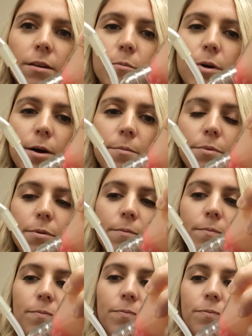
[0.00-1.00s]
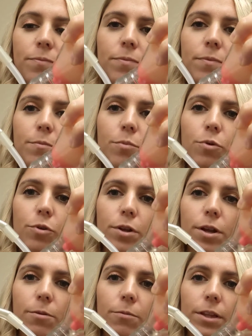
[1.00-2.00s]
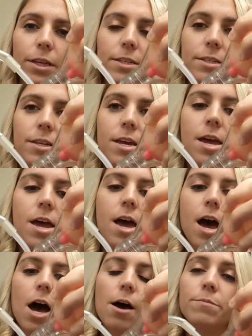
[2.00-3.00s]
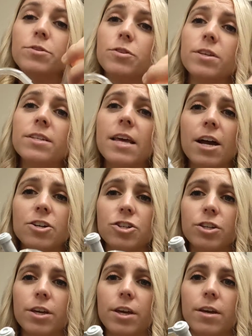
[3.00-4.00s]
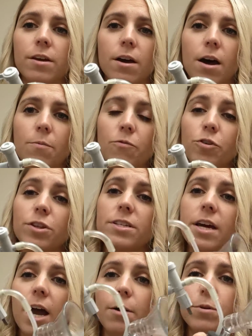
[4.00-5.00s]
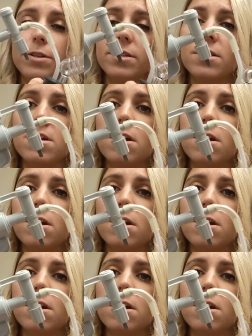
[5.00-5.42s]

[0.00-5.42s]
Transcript: Pump, pull it, and release. So this actually, for the time, was